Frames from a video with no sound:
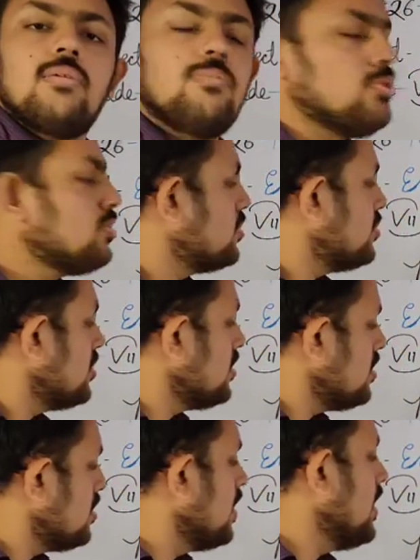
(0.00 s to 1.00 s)

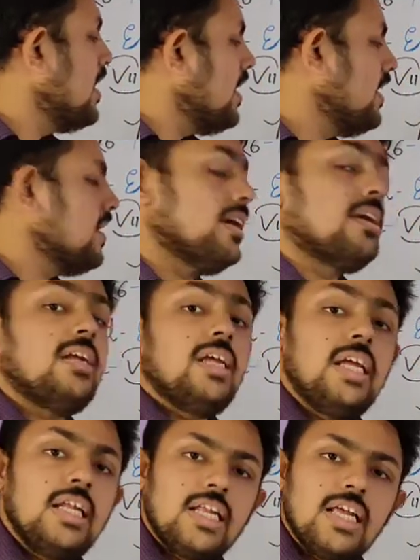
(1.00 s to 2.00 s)
composition in a
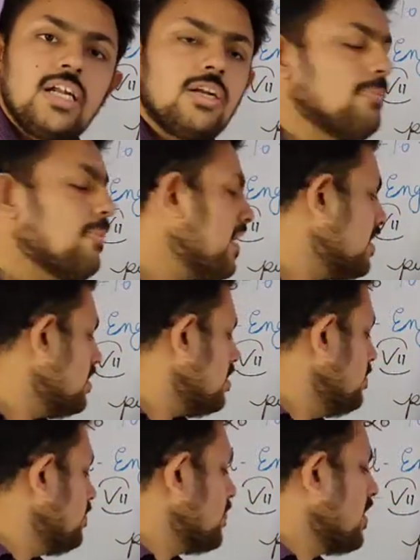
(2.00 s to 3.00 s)
detailed manner,
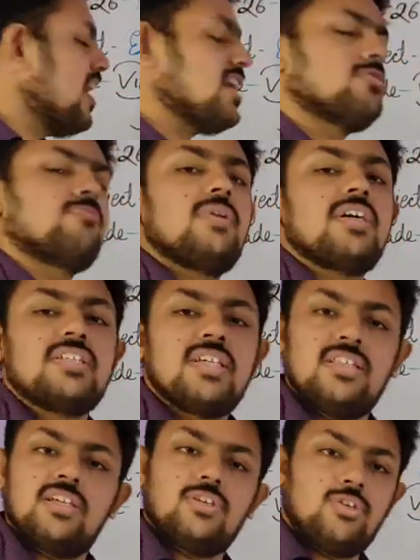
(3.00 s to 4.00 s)

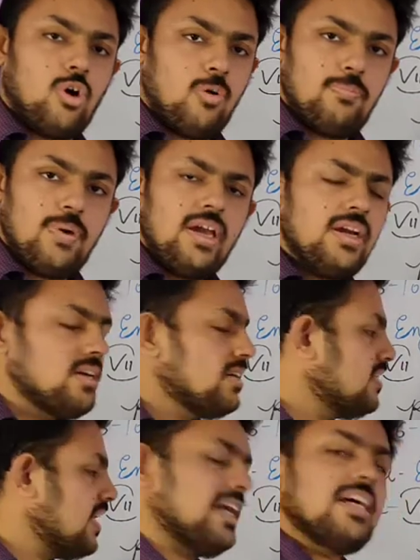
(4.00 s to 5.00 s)
expressing the
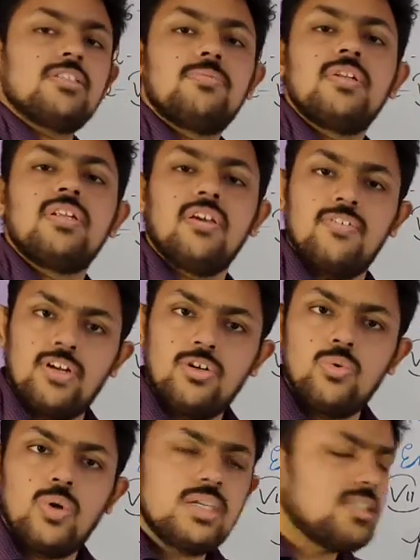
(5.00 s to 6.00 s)
topic that has been given
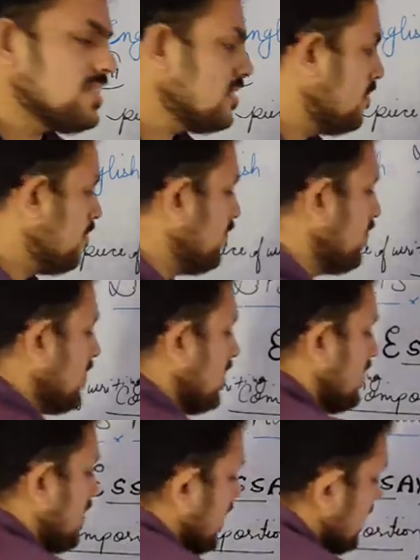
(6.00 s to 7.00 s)
to us,
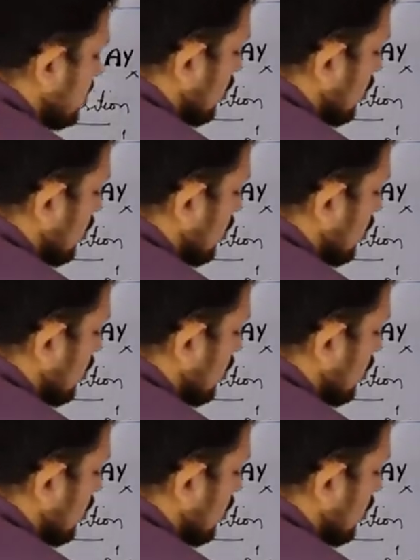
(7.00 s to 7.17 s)
that is